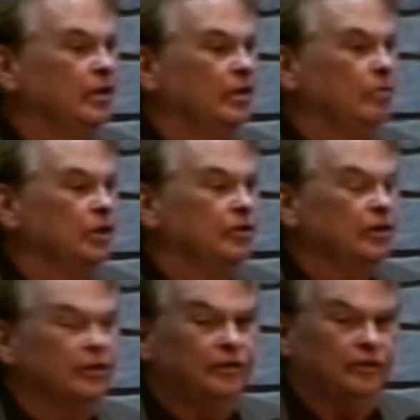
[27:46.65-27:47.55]
which
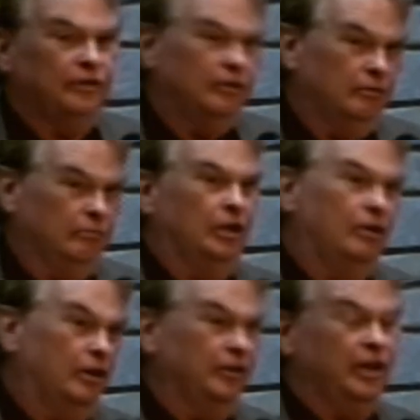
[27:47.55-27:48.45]
is a
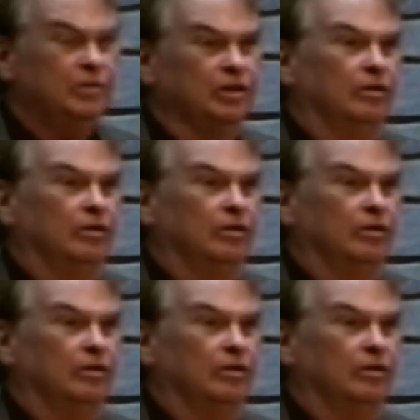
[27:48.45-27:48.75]
long time ago.